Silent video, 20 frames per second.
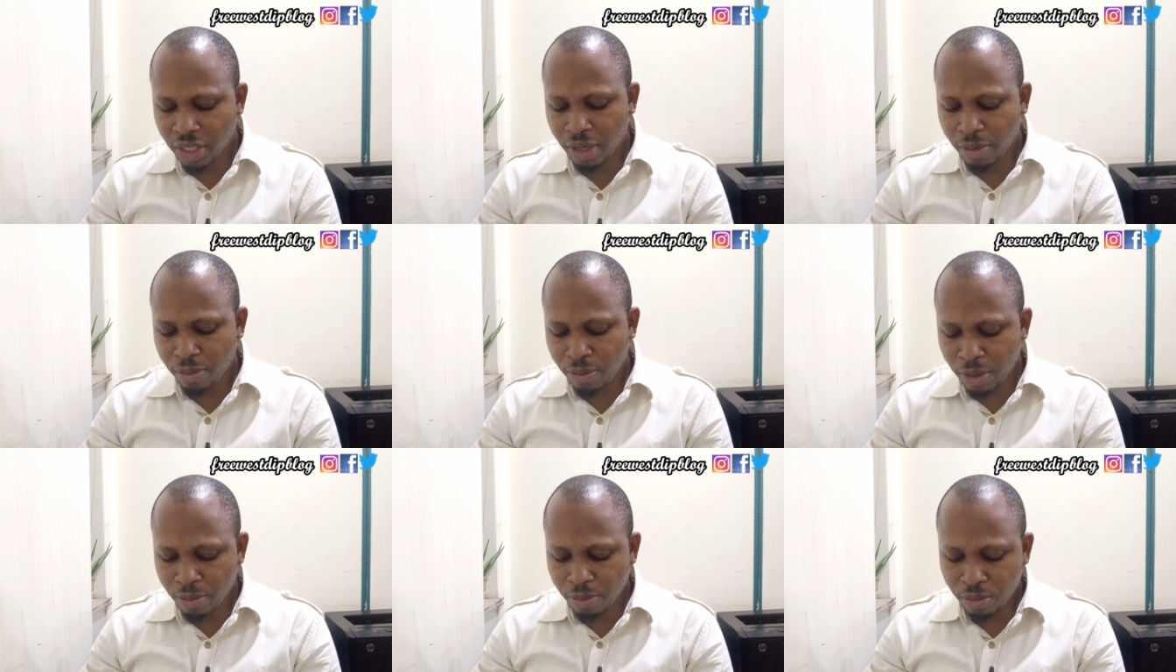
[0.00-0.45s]

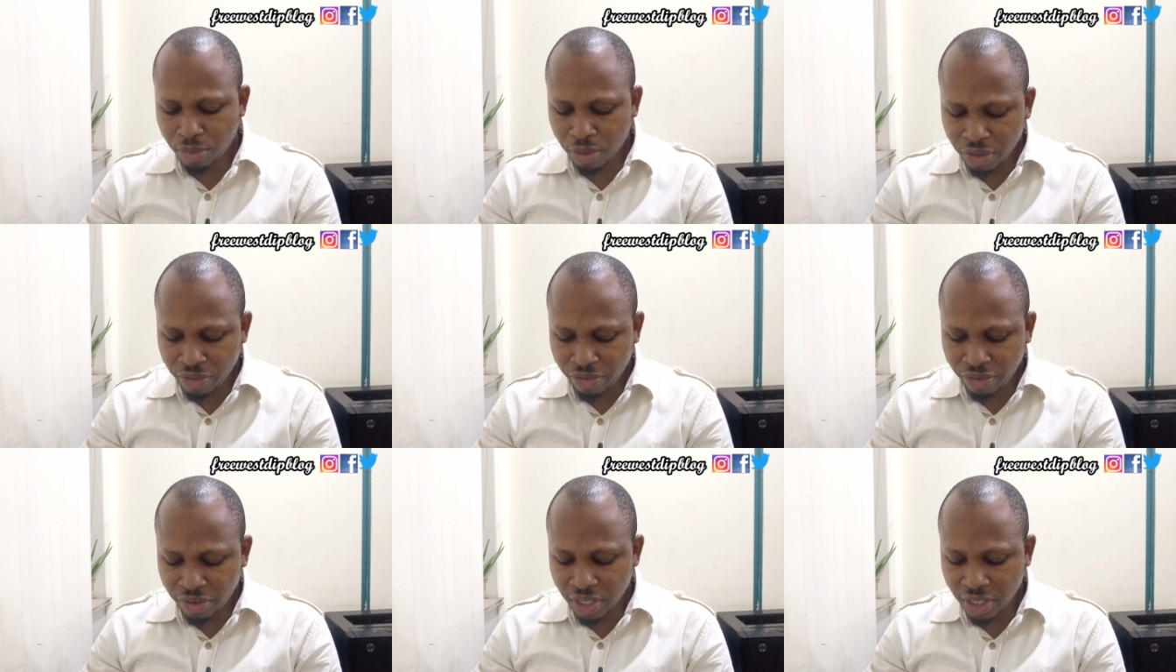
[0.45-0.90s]
they've been
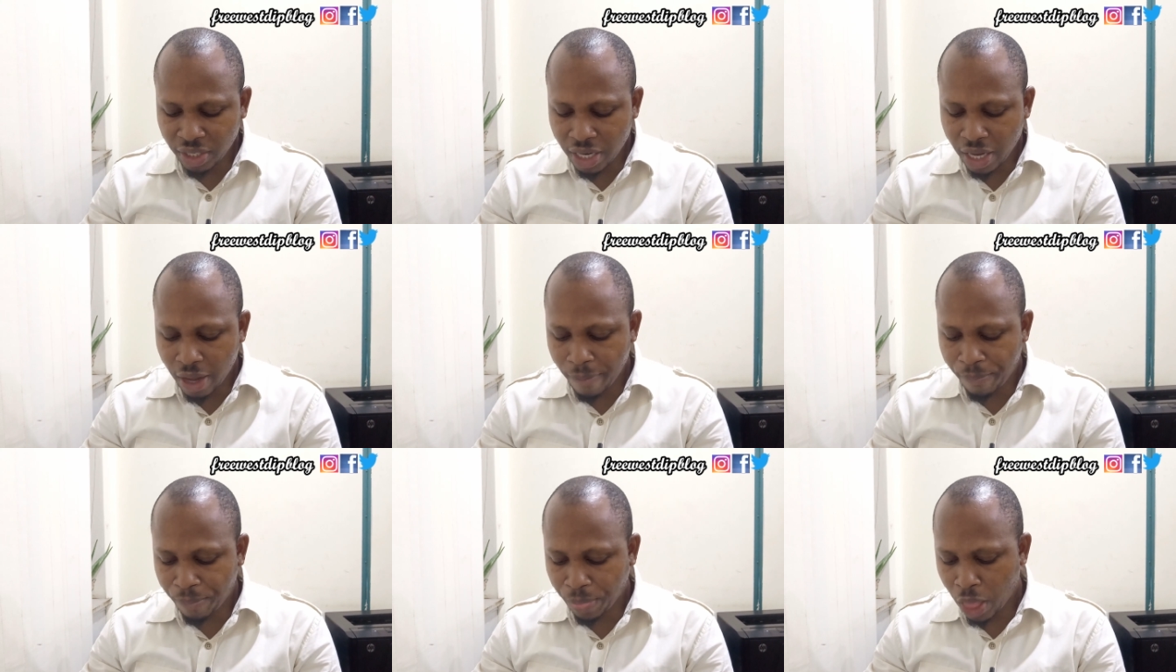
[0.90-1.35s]
briefing
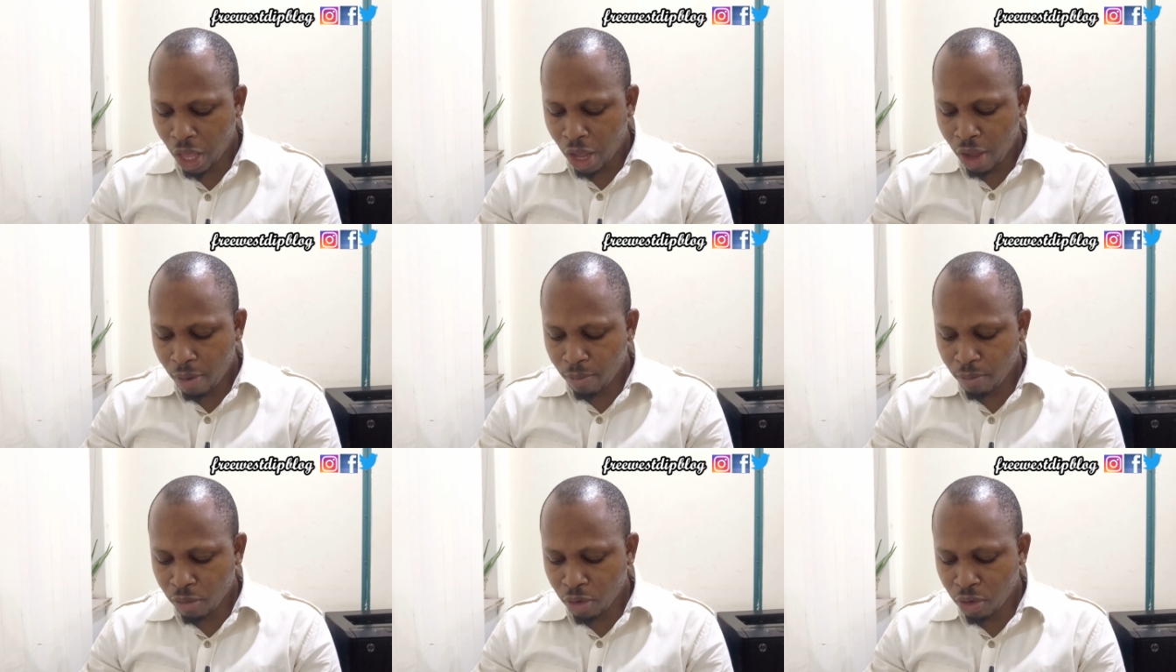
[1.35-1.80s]

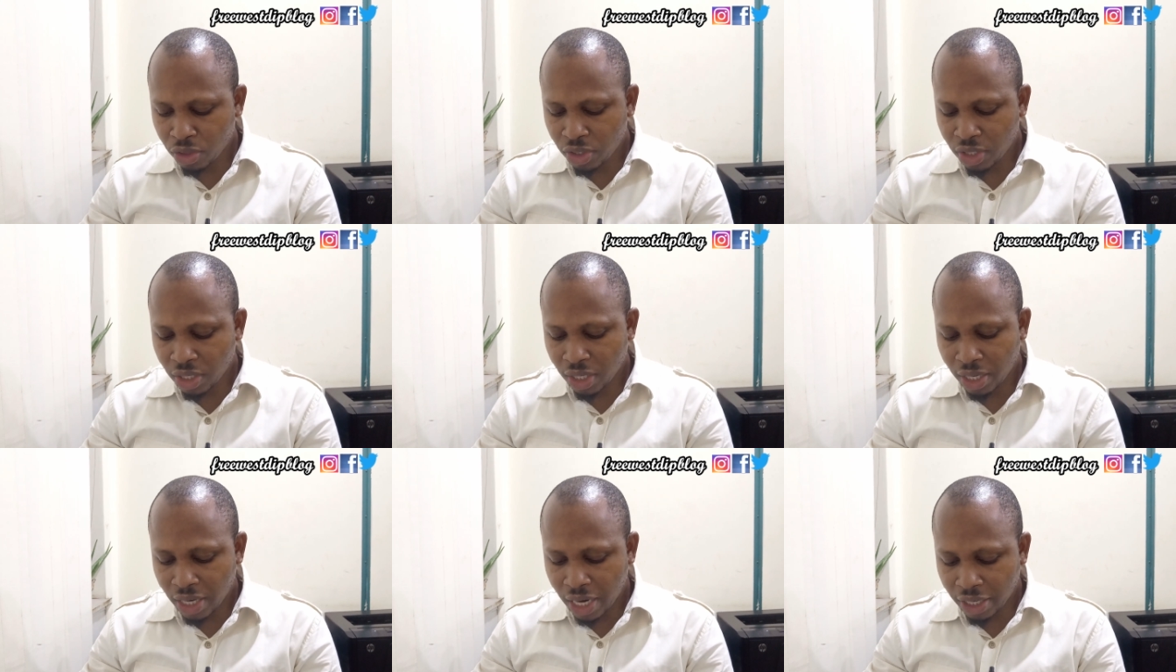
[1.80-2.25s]

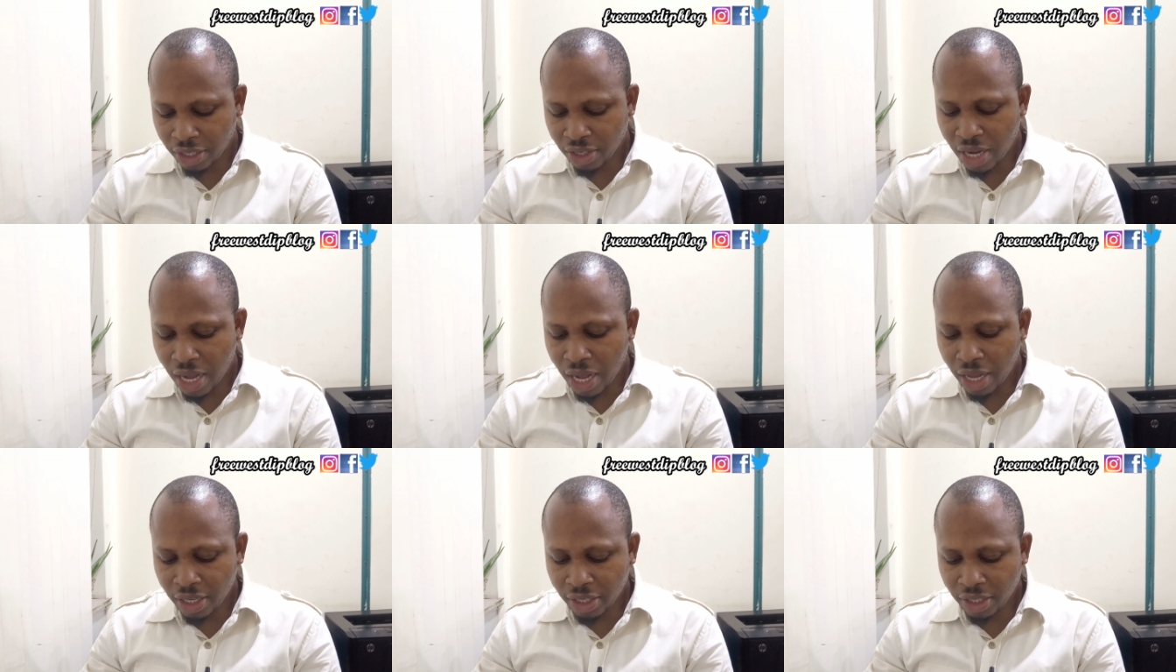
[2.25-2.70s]
most
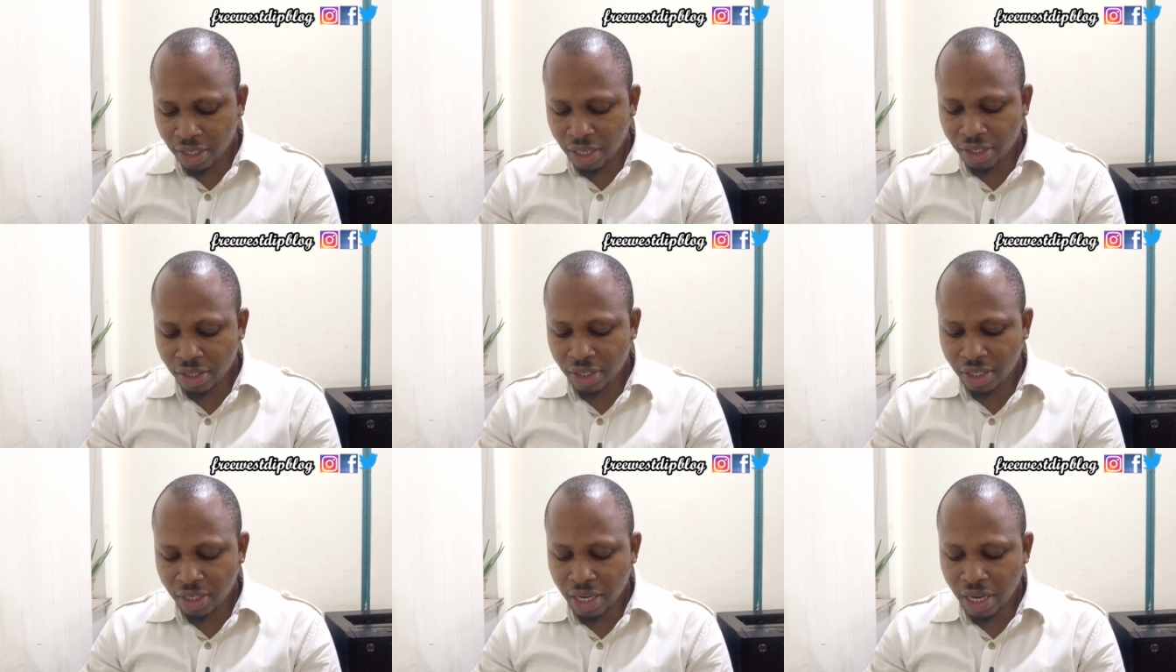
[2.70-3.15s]
Nigerian
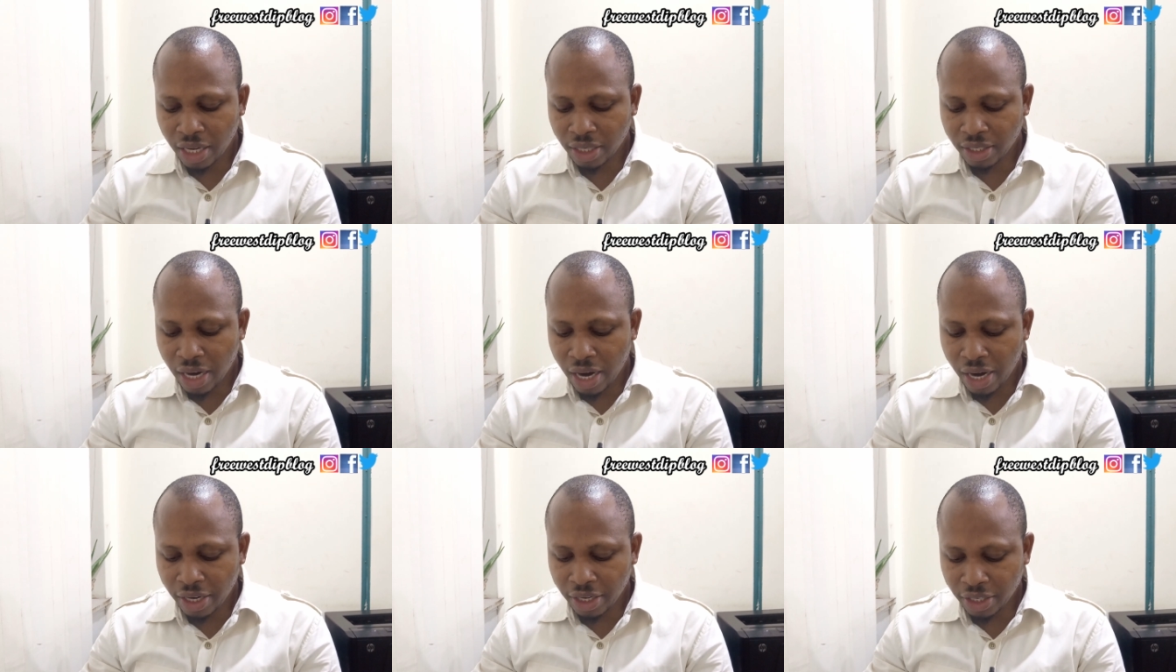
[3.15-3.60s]
agencies
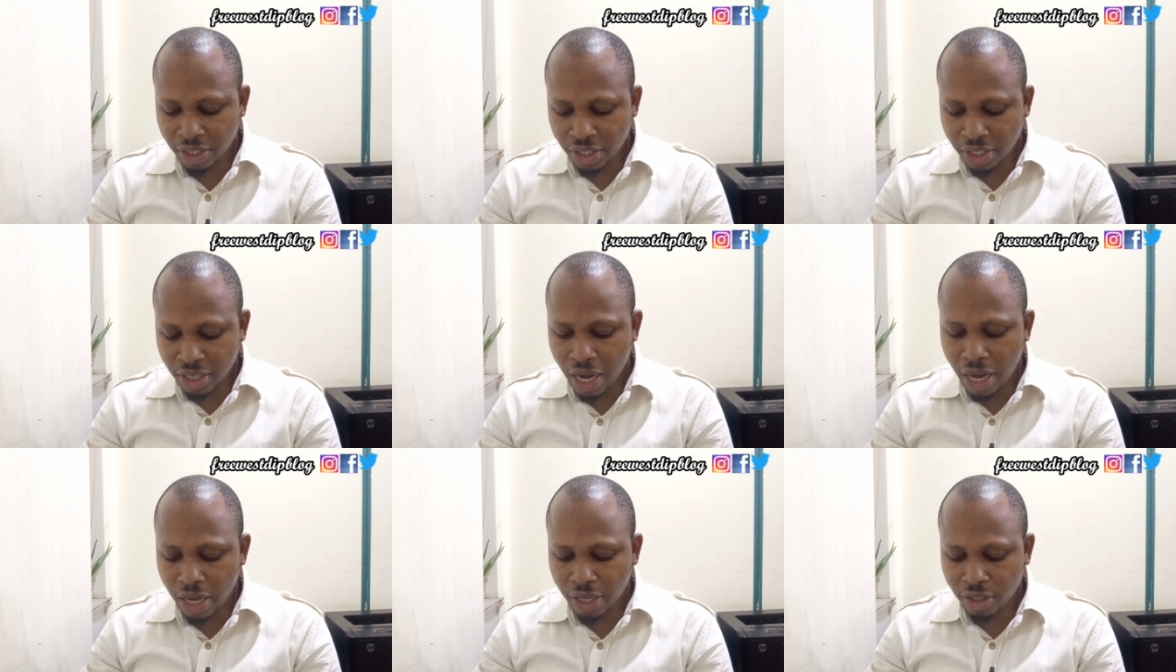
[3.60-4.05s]
that are in
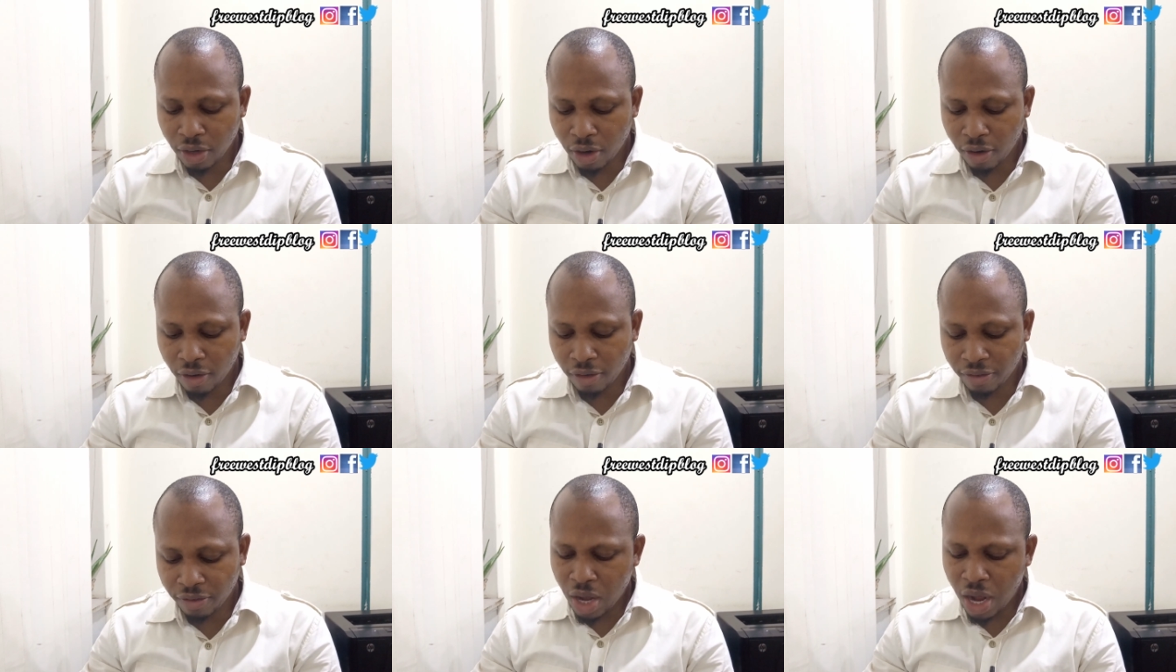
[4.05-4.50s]
charge
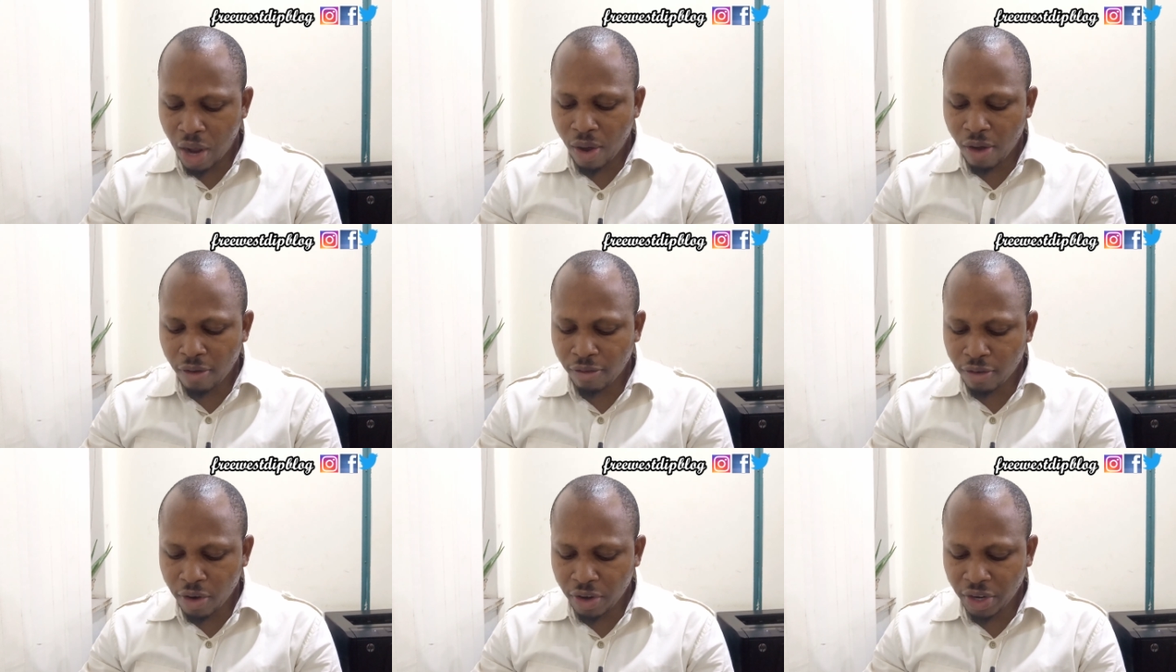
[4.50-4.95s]
of
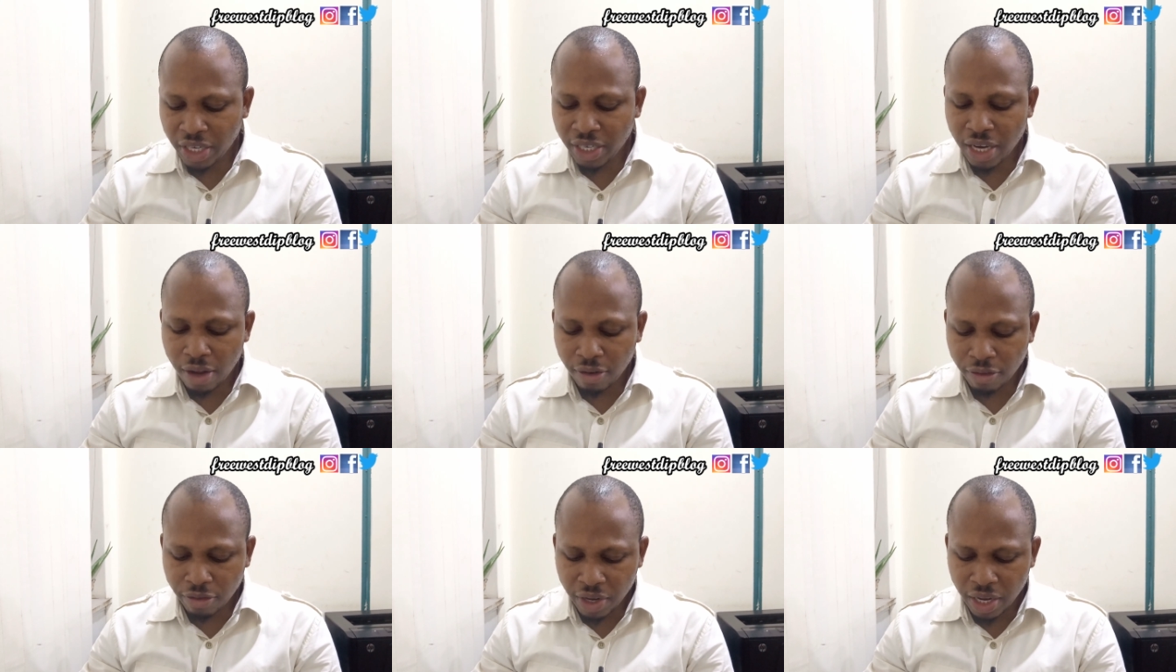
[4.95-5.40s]
our
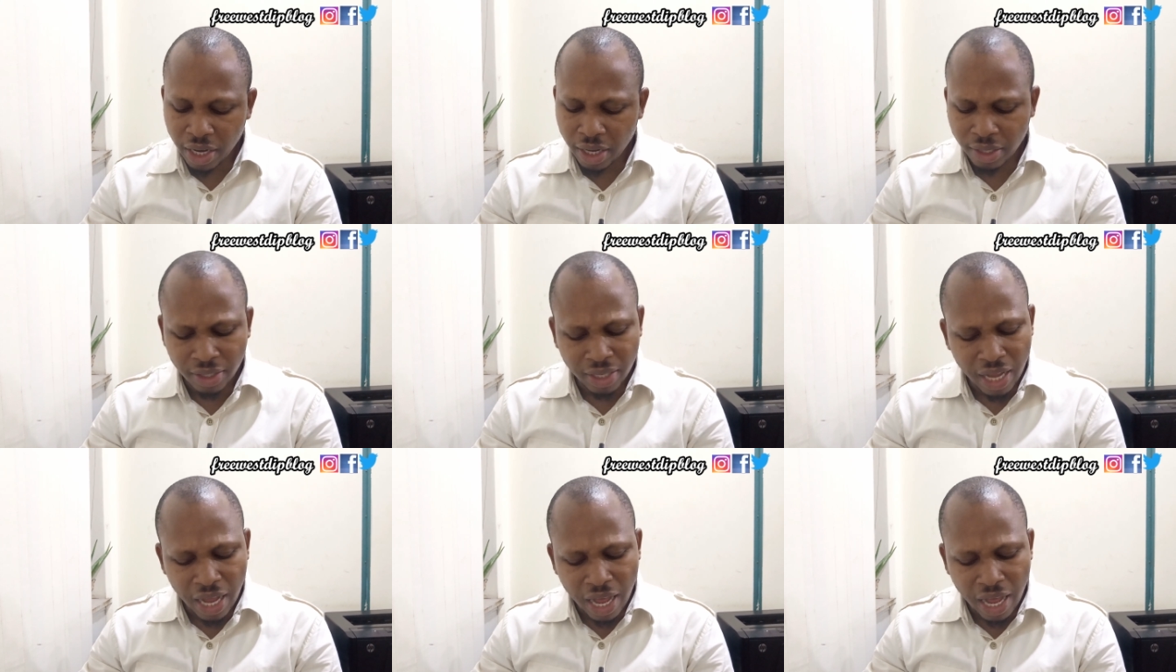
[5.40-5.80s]
foreign affairs,